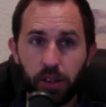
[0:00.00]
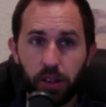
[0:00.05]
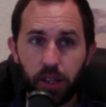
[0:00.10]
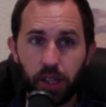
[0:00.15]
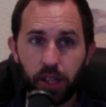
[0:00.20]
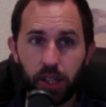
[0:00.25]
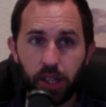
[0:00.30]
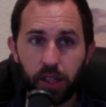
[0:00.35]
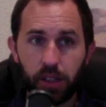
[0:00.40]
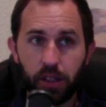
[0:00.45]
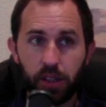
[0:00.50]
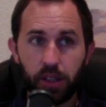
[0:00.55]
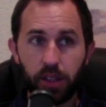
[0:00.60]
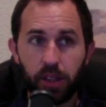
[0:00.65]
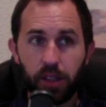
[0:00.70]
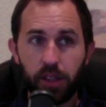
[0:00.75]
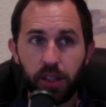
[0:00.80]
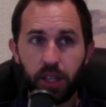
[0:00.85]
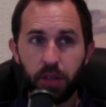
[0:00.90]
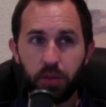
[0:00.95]

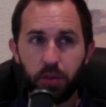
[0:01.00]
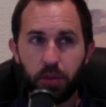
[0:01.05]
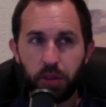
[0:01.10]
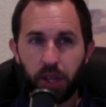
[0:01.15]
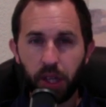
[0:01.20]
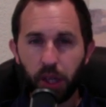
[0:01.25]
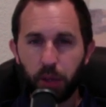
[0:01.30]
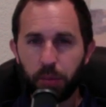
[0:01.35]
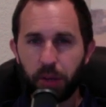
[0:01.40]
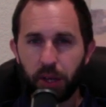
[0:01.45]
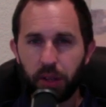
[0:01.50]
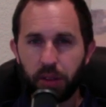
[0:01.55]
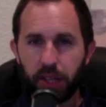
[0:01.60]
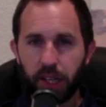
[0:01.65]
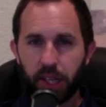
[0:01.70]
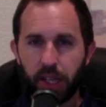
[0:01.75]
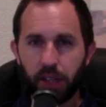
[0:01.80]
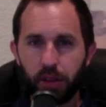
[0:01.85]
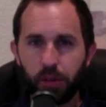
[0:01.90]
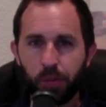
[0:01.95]
And if you think about
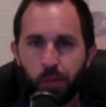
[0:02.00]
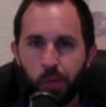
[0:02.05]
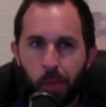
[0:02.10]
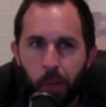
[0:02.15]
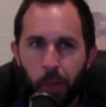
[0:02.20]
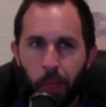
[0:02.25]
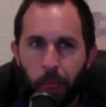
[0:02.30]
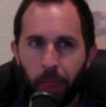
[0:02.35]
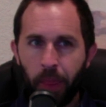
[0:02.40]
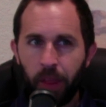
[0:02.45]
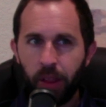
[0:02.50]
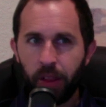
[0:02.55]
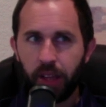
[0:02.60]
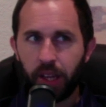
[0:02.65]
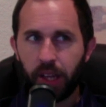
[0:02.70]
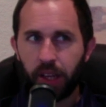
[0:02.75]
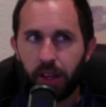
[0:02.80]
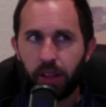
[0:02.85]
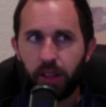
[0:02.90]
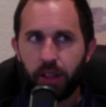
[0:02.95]
that,
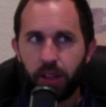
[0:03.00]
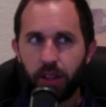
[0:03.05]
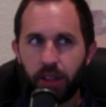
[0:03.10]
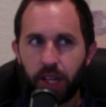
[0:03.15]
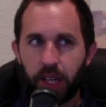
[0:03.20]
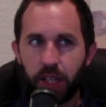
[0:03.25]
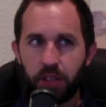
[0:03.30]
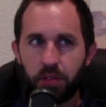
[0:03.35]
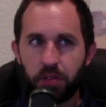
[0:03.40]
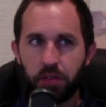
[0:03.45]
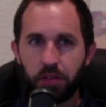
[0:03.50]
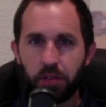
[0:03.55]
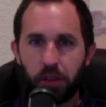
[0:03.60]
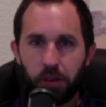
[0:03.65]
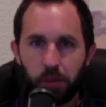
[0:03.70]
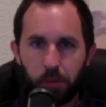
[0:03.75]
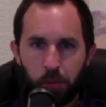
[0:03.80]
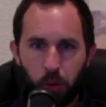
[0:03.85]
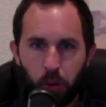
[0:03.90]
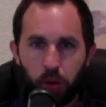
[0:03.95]
like, that's
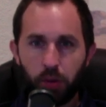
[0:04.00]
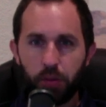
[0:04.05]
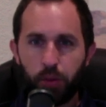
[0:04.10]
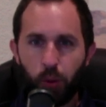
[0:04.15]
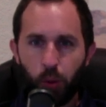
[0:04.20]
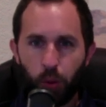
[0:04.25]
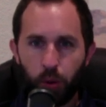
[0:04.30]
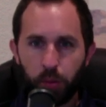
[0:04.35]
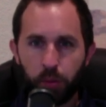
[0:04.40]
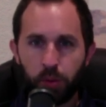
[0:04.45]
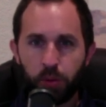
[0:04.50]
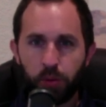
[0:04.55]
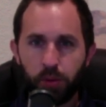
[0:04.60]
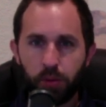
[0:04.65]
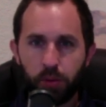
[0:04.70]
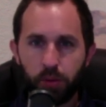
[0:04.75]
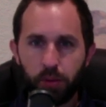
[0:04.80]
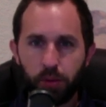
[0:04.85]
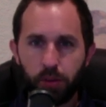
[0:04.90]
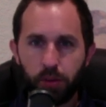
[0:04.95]
more affordable,
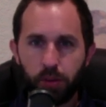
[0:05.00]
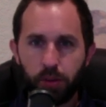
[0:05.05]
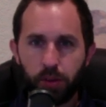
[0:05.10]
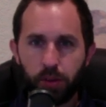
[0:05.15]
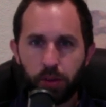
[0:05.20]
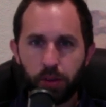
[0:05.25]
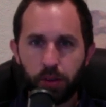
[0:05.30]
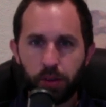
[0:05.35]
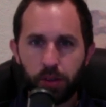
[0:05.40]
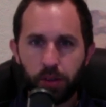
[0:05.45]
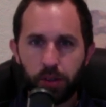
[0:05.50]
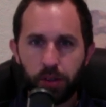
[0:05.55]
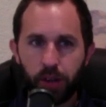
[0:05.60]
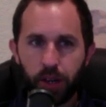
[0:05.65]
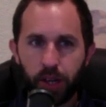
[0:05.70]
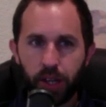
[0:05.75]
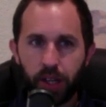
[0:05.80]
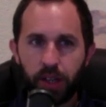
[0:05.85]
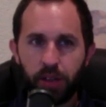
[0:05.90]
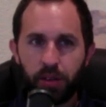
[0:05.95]

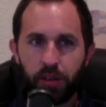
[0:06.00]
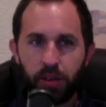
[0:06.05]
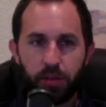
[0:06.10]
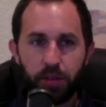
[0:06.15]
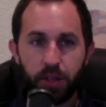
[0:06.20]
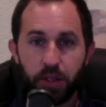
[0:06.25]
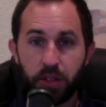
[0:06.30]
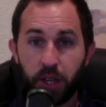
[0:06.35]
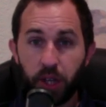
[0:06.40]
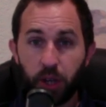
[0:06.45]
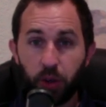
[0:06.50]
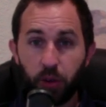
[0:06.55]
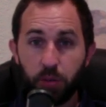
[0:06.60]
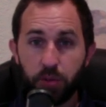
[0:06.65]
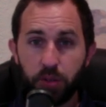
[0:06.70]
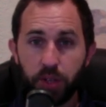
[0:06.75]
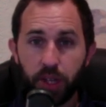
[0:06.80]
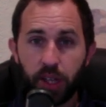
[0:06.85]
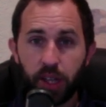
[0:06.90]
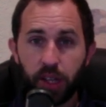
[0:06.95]
right? And if it's in a group
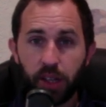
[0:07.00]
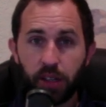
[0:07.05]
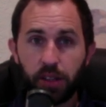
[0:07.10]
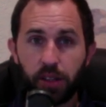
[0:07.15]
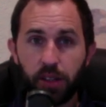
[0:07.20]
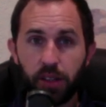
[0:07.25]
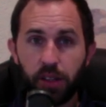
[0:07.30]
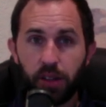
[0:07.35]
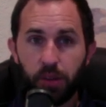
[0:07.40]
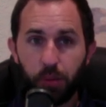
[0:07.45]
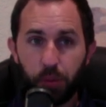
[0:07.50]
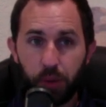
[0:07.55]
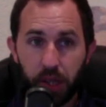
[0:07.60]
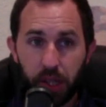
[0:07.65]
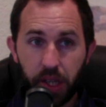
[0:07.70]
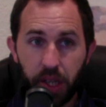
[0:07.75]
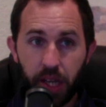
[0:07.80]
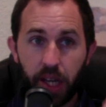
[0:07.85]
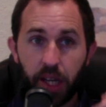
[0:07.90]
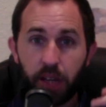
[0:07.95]
setting, we
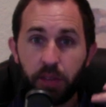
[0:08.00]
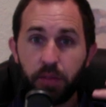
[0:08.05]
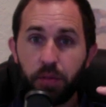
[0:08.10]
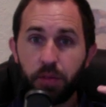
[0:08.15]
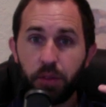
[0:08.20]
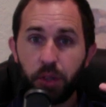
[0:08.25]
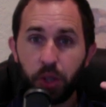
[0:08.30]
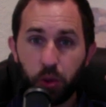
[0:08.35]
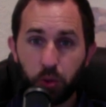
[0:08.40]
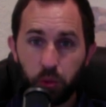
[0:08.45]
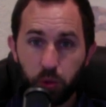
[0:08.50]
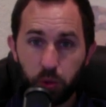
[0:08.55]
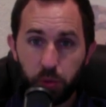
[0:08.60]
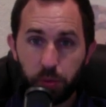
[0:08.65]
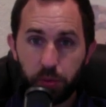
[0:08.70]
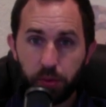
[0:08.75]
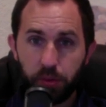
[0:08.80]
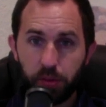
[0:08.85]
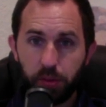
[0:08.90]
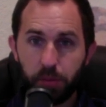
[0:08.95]
can have the
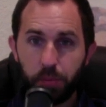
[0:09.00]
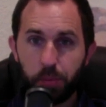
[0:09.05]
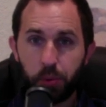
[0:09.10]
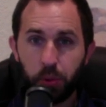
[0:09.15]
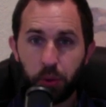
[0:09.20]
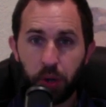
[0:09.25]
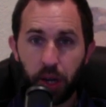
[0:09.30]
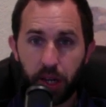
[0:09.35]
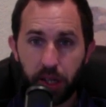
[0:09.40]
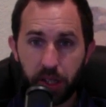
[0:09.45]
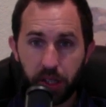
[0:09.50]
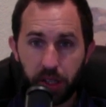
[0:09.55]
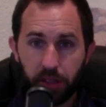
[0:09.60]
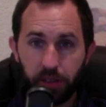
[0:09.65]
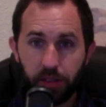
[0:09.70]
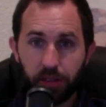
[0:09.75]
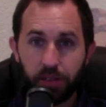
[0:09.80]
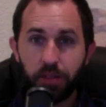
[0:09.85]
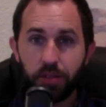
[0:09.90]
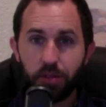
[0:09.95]
group
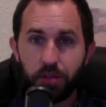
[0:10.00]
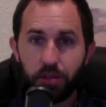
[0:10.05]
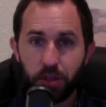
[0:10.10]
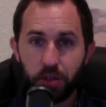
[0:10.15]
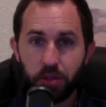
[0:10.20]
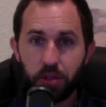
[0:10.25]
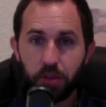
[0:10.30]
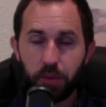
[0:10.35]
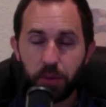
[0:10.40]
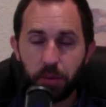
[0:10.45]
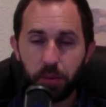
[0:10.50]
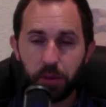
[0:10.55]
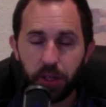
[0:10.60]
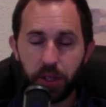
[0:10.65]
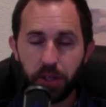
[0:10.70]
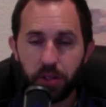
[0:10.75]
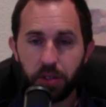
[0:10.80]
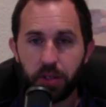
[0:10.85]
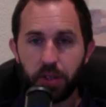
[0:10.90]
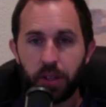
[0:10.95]
Bugatti system in
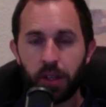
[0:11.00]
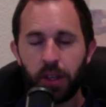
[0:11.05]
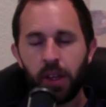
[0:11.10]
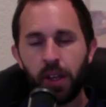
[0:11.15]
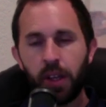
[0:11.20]
place.